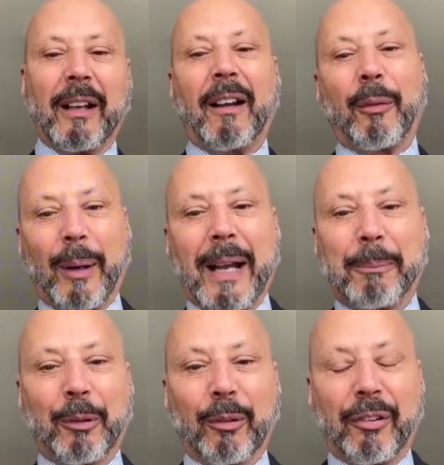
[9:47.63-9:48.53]
of the
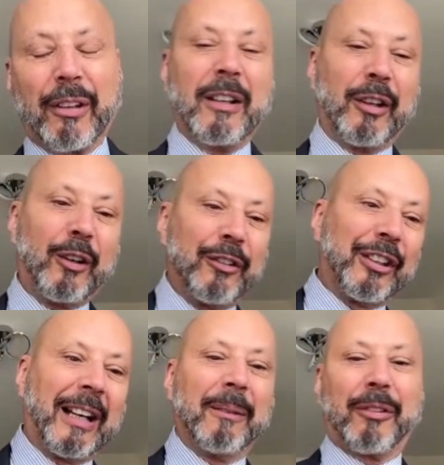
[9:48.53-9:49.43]
Raptors, the good
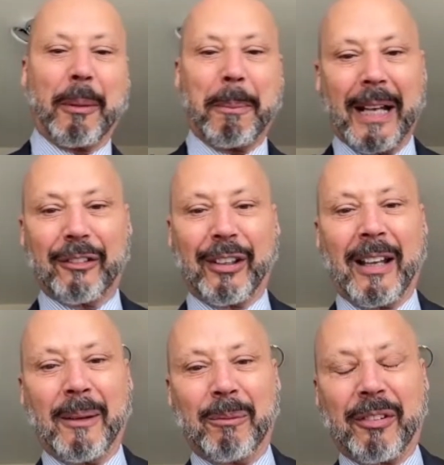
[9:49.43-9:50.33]
times, the bad
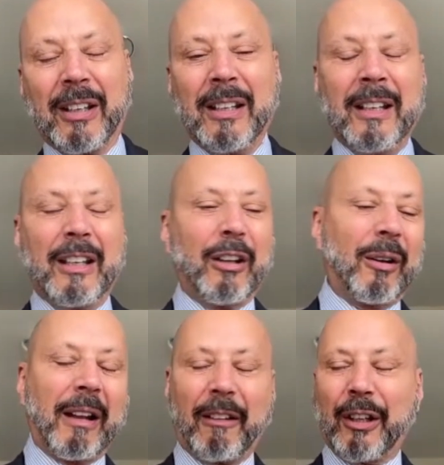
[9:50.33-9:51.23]
times,
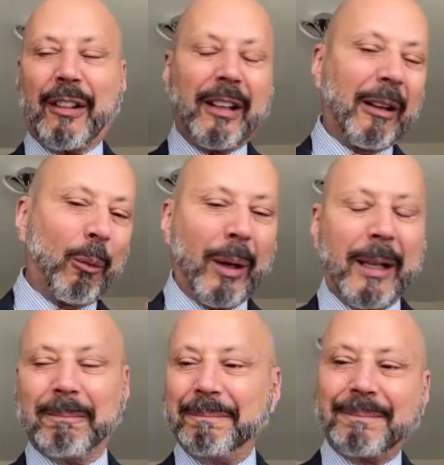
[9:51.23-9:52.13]
everything that
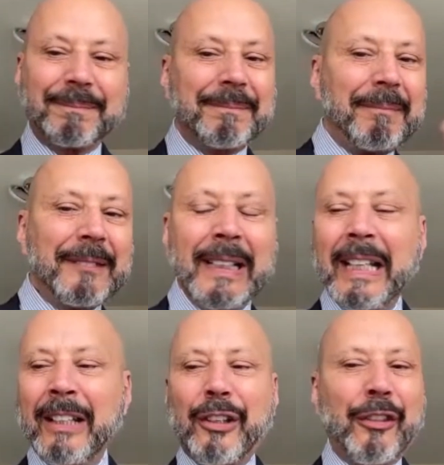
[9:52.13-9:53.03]
went
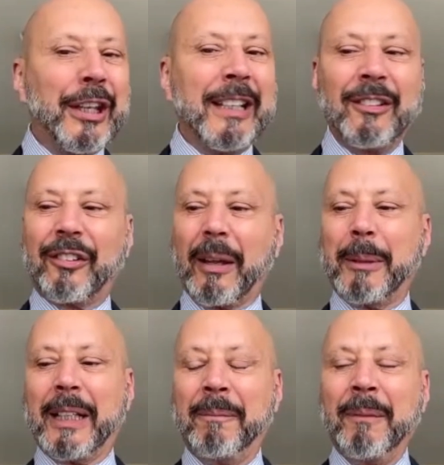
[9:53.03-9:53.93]
into things. I
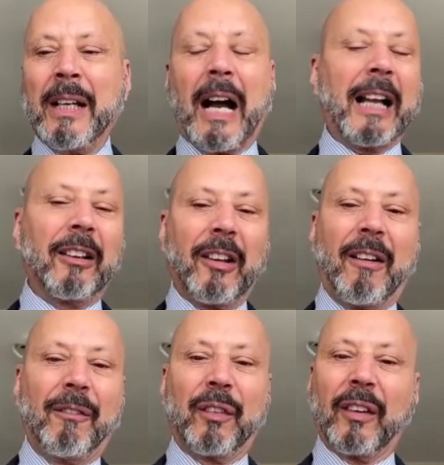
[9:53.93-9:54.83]
mean, I
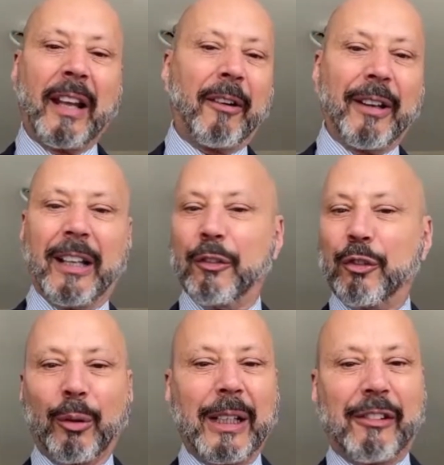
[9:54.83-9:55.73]
love Larry and
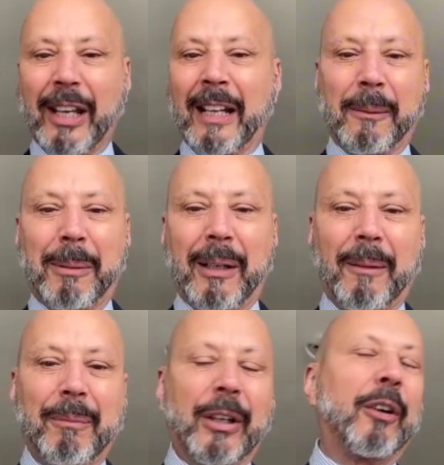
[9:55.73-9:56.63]
Judy
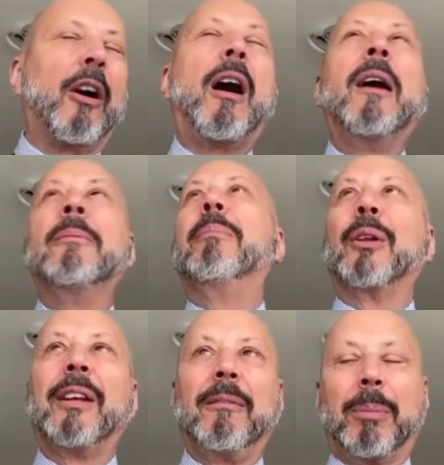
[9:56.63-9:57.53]
Tannenbaum. They're
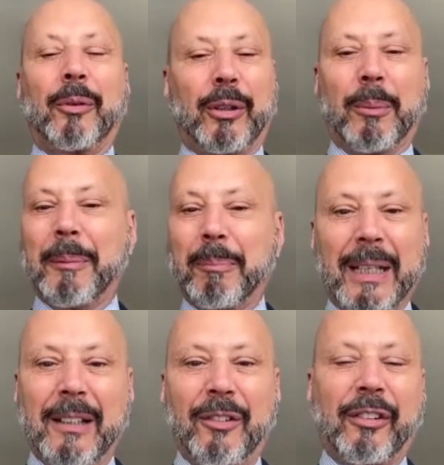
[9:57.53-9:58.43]
unbelievable human
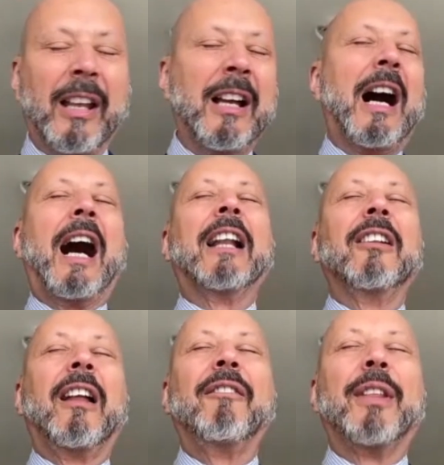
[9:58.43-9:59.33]
beings. I
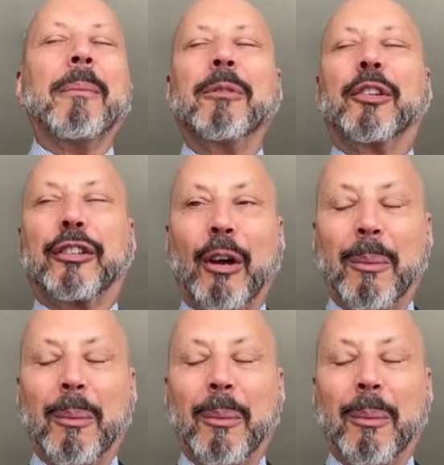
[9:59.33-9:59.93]
love them so